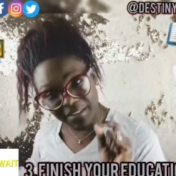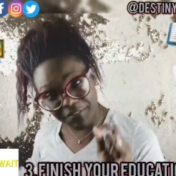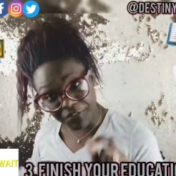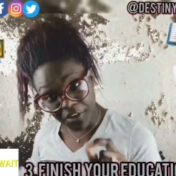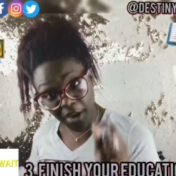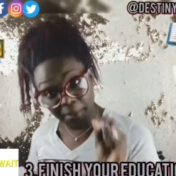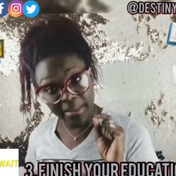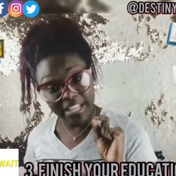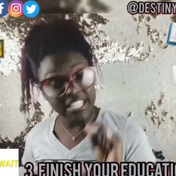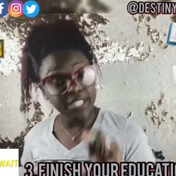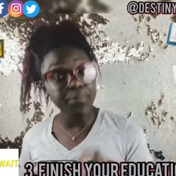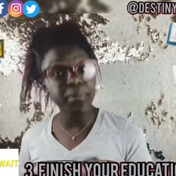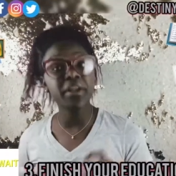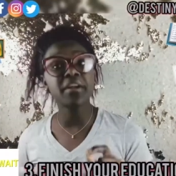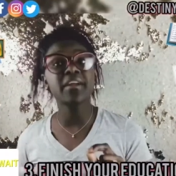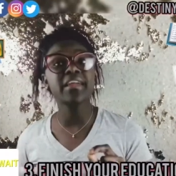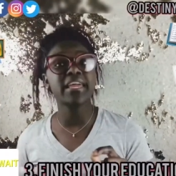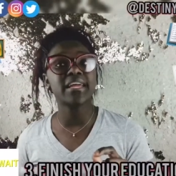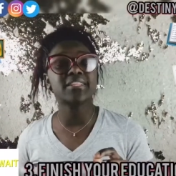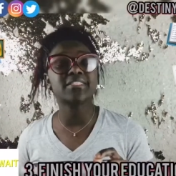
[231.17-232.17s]
From
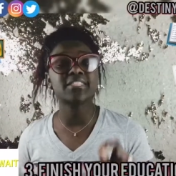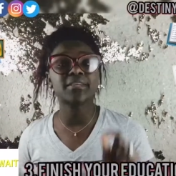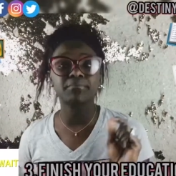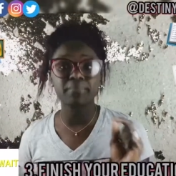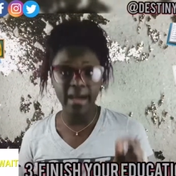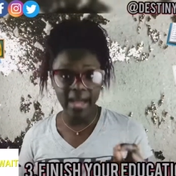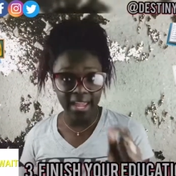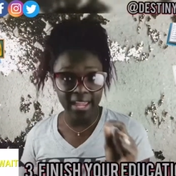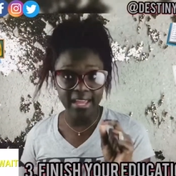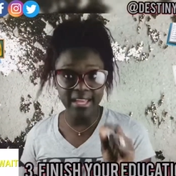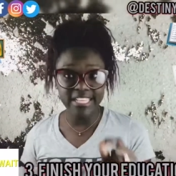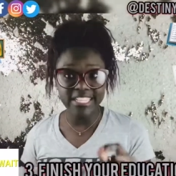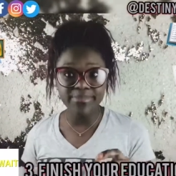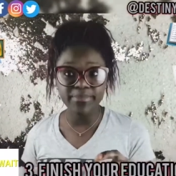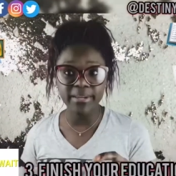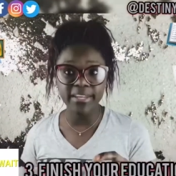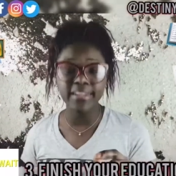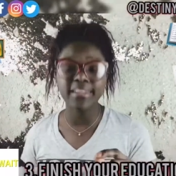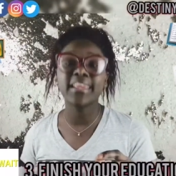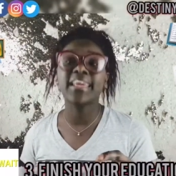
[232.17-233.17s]
experience, my
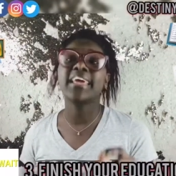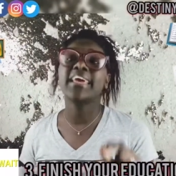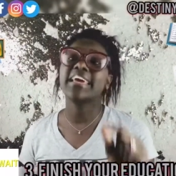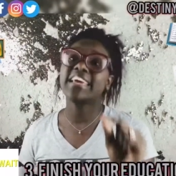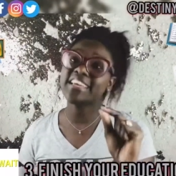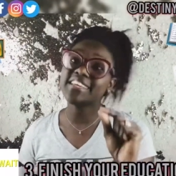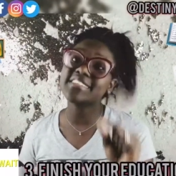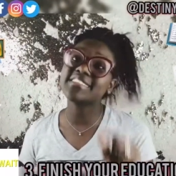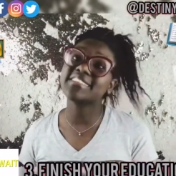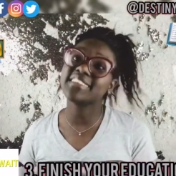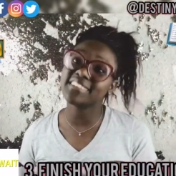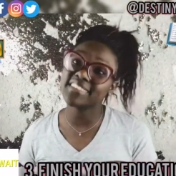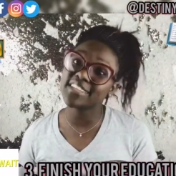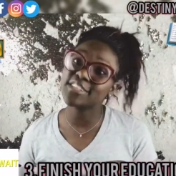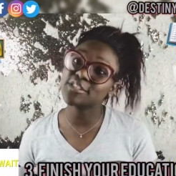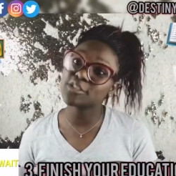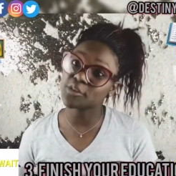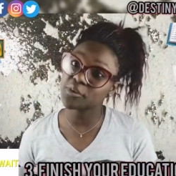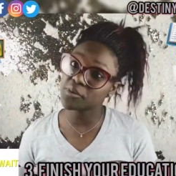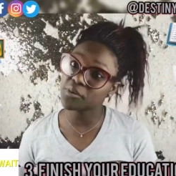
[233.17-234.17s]
husband is still
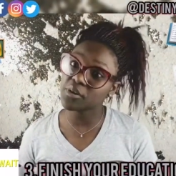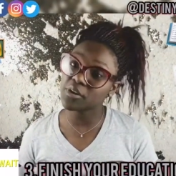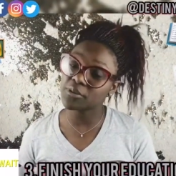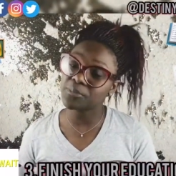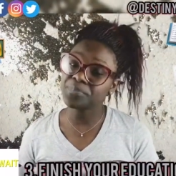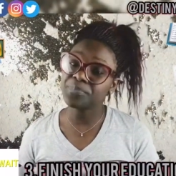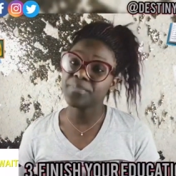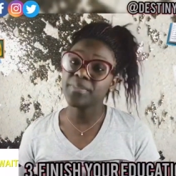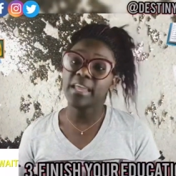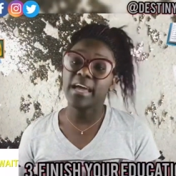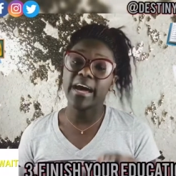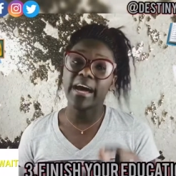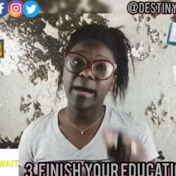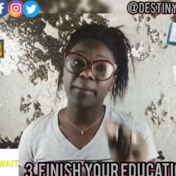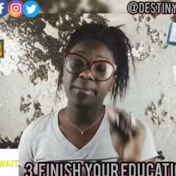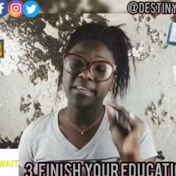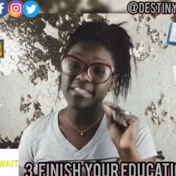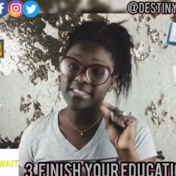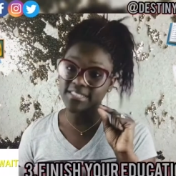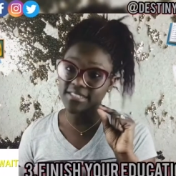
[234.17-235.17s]
in school.
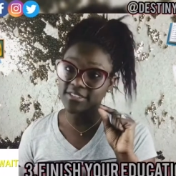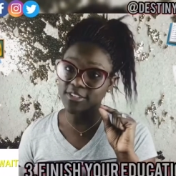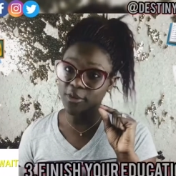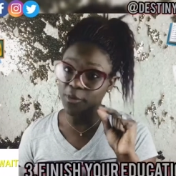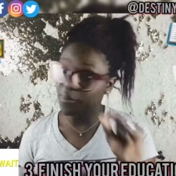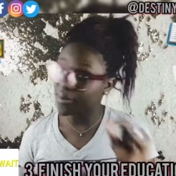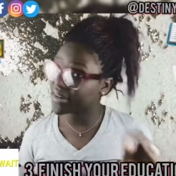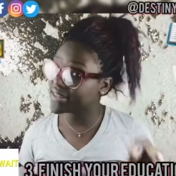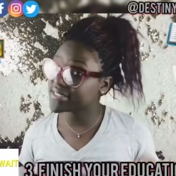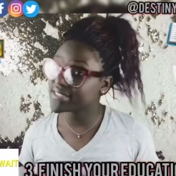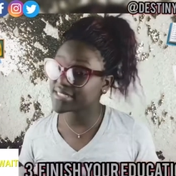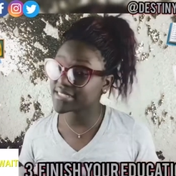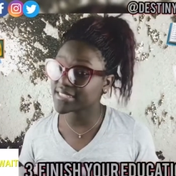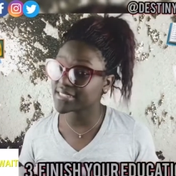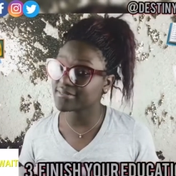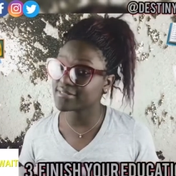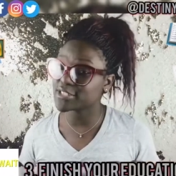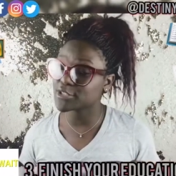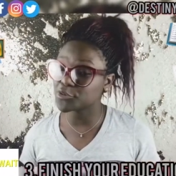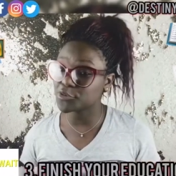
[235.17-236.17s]
Um, he's going
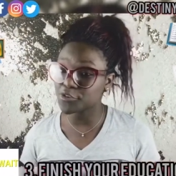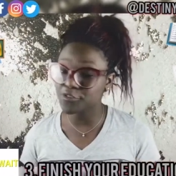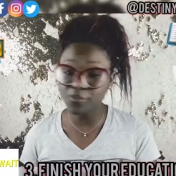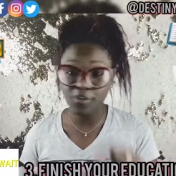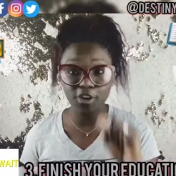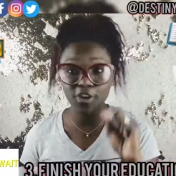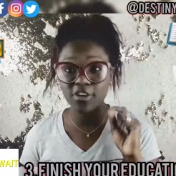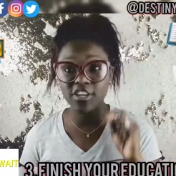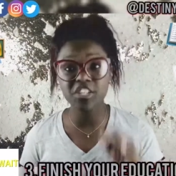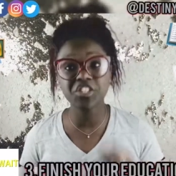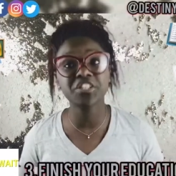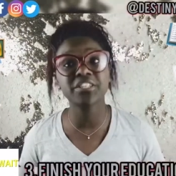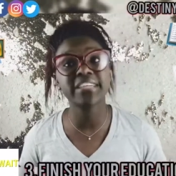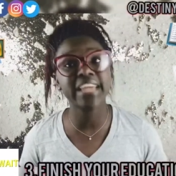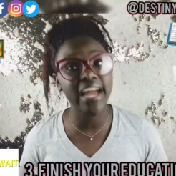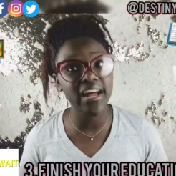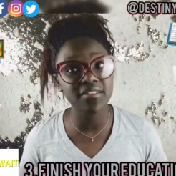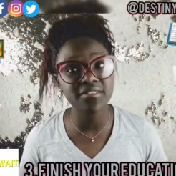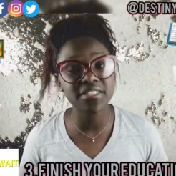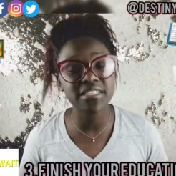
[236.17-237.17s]
to school for Christian
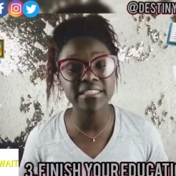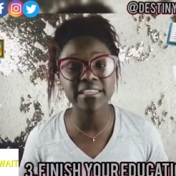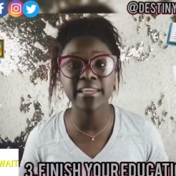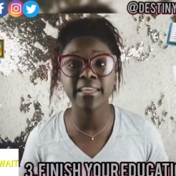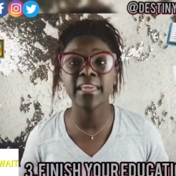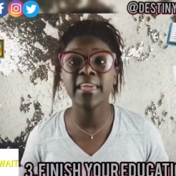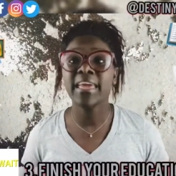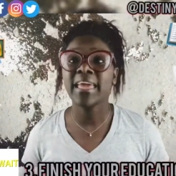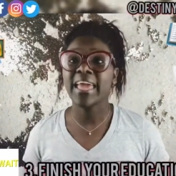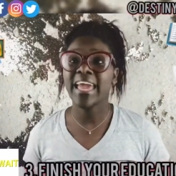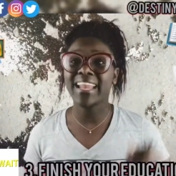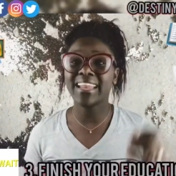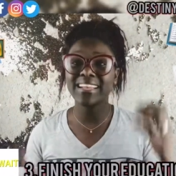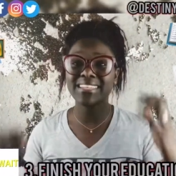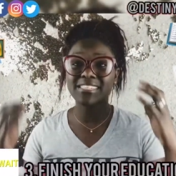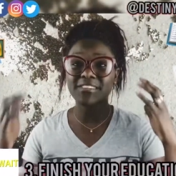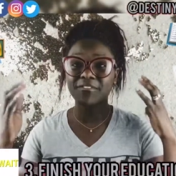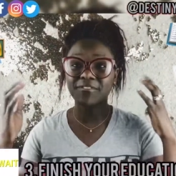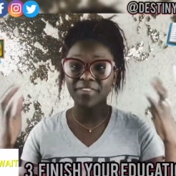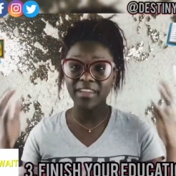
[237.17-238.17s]
counseling, and
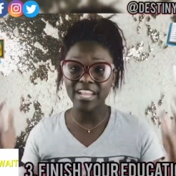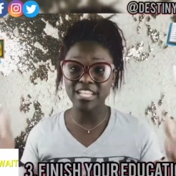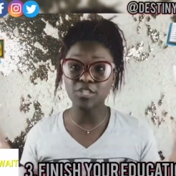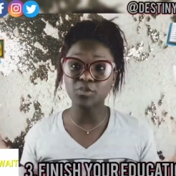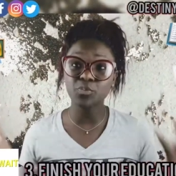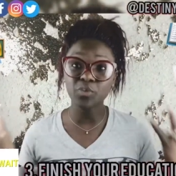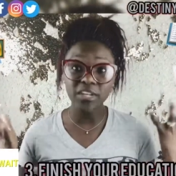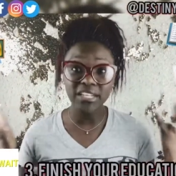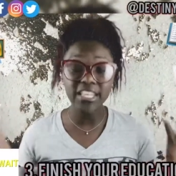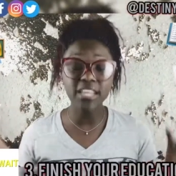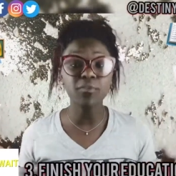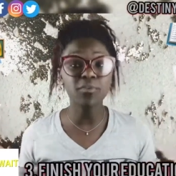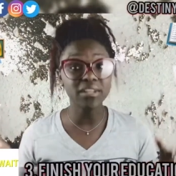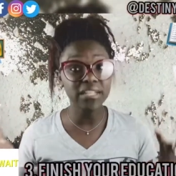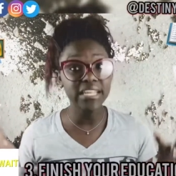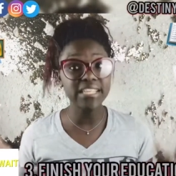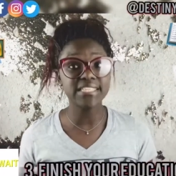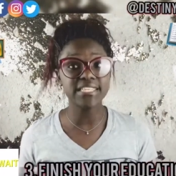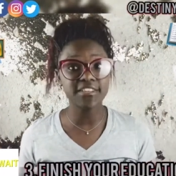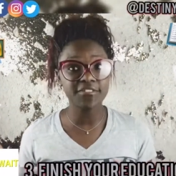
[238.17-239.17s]
it's a it's really
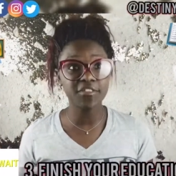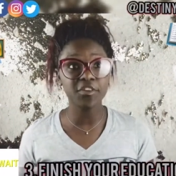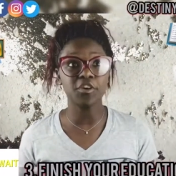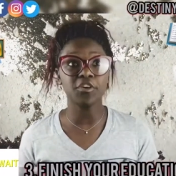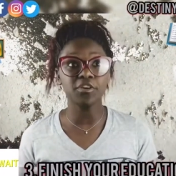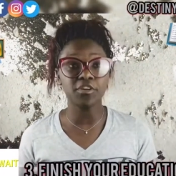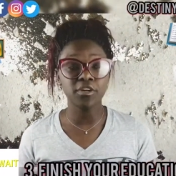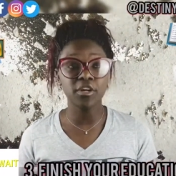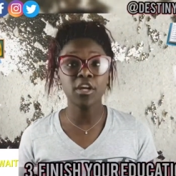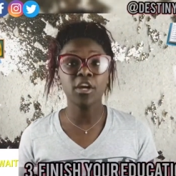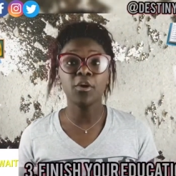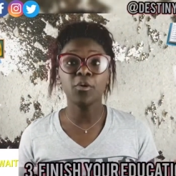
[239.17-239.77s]
really difficult